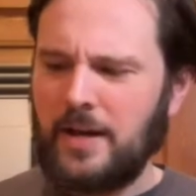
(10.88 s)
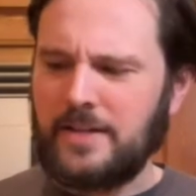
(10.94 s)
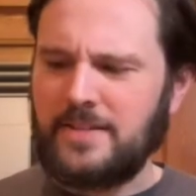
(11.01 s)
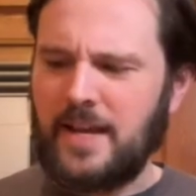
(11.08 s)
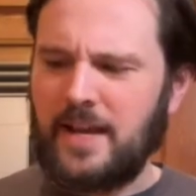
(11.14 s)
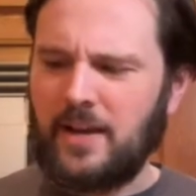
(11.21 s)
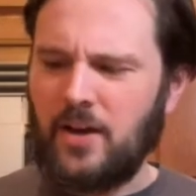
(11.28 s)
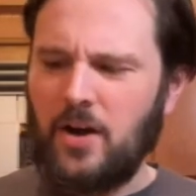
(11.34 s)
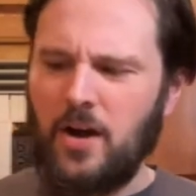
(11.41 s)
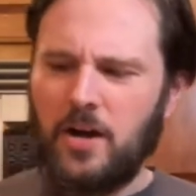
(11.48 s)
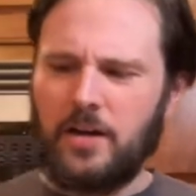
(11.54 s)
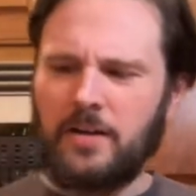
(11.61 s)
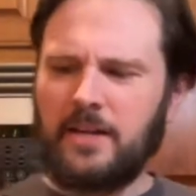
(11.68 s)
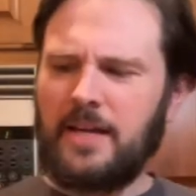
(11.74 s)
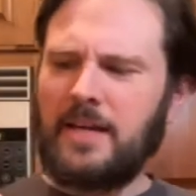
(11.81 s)
I take
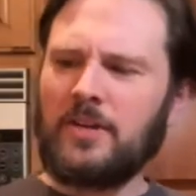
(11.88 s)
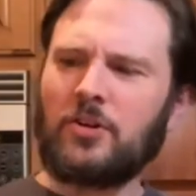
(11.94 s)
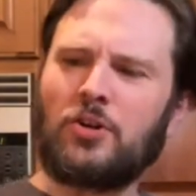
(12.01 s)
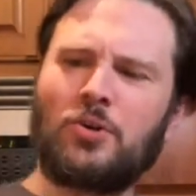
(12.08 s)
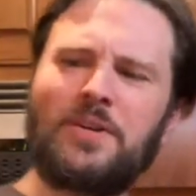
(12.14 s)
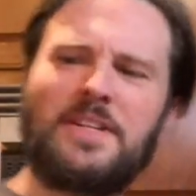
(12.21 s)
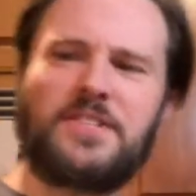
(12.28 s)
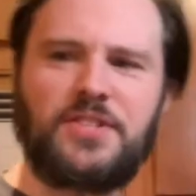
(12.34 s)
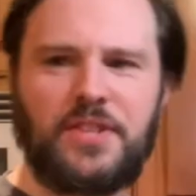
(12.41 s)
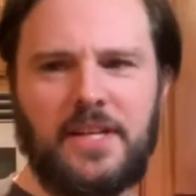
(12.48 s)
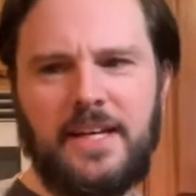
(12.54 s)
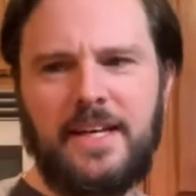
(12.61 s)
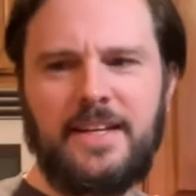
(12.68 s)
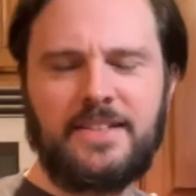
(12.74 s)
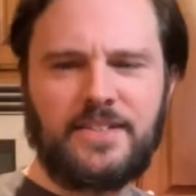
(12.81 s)
on Inchrees the
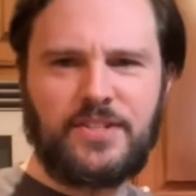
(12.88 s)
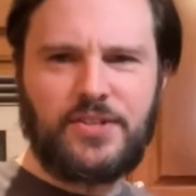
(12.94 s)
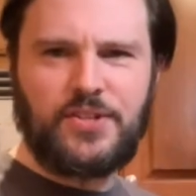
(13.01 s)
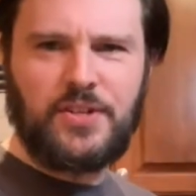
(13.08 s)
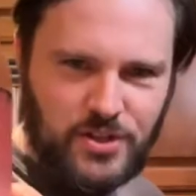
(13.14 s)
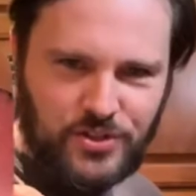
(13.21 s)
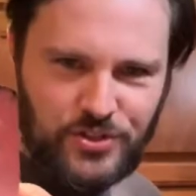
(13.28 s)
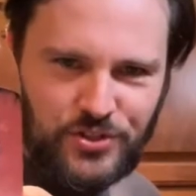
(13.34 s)
Heat's